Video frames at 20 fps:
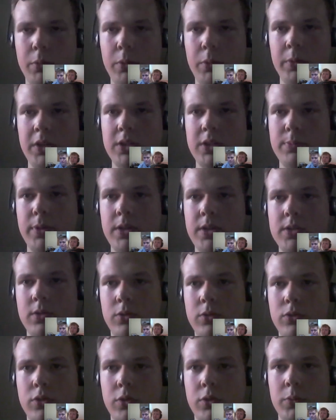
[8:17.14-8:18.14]
moment it's based
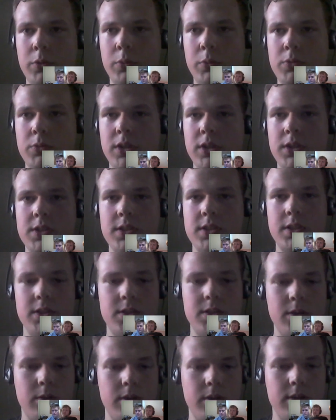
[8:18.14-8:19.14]
on Chromium 60,
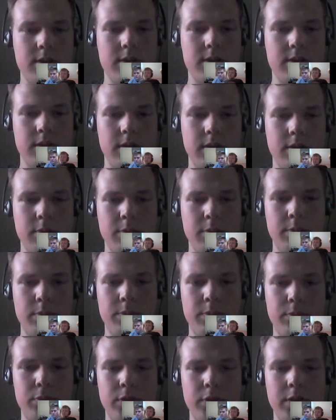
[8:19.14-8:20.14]
so it's
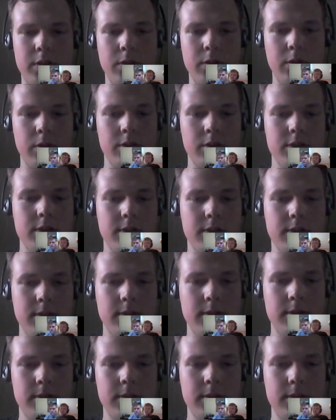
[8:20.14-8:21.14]
pretty current,
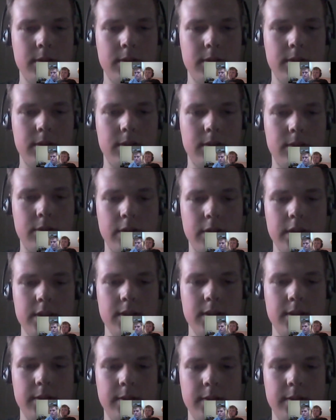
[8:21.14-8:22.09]
right?